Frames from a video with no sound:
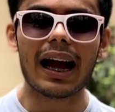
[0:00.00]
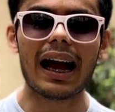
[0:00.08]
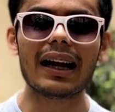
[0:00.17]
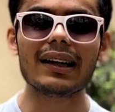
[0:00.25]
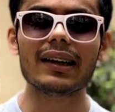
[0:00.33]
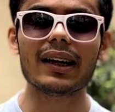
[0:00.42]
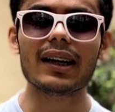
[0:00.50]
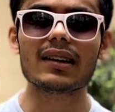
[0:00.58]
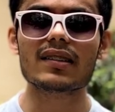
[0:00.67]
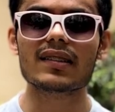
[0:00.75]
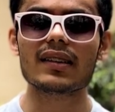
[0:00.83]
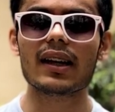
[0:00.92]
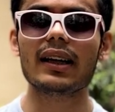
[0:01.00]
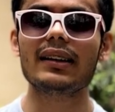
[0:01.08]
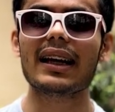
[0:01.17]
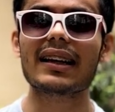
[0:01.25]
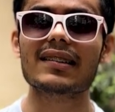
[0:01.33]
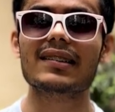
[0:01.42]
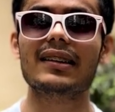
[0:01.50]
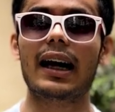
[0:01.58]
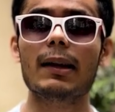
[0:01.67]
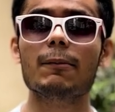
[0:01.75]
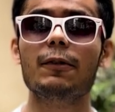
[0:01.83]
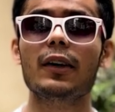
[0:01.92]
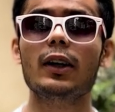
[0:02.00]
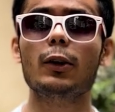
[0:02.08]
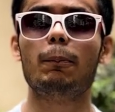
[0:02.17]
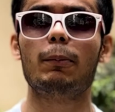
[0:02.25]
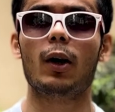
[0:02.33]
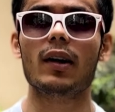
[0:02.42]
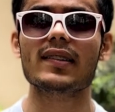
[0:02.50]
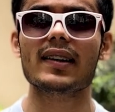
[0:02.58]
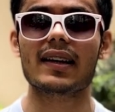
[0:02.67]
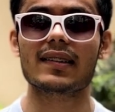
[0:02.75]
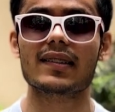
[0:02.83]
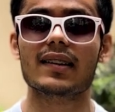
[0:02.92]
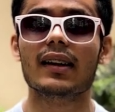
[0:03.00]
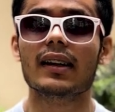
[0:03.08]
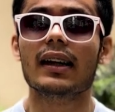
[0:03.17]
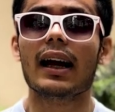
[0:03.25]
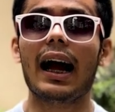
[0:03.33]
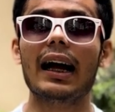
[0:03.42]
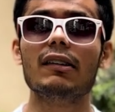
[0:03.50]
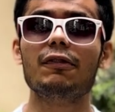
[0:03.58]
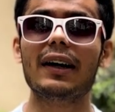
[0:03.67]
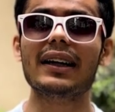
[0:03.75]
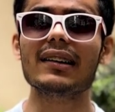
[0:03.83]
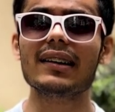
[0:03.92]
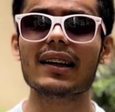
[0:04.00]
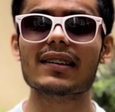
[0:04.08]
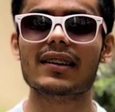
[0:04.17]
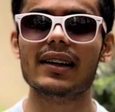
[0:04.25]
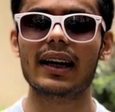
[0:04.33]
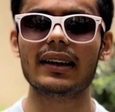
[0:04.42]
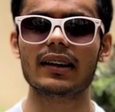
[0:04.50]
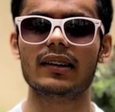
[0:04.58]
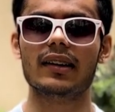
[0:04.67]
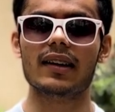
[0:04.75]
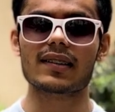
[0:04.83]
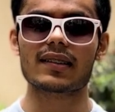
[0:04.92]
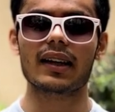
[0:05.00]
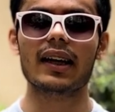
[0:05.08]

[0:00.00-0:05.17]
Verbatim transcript: And it's, it takes time for it to process. And the final thing is related to this.